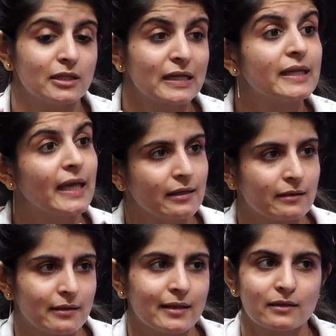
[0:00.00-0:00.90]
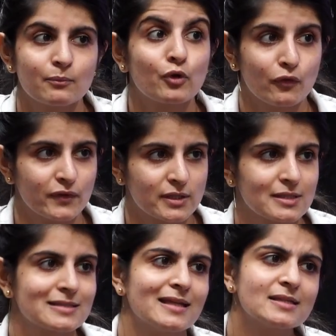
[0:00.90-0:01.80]
your gain, net profit
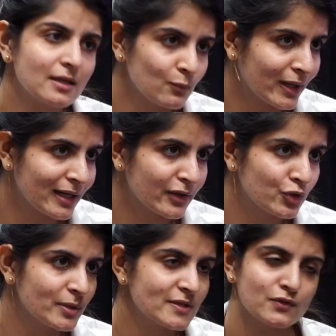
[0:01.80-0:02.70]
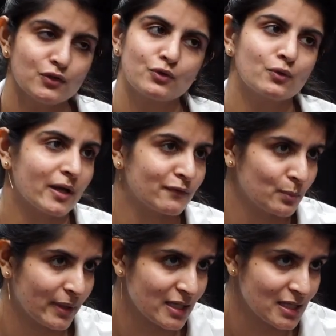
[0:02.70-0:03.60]
is less than 1 lakh rupees, you don't have to
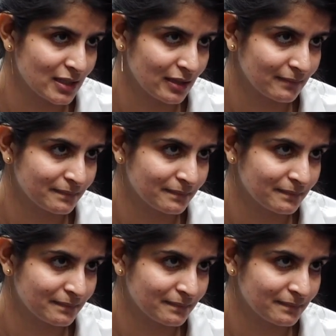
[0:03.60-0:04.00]
pay anything.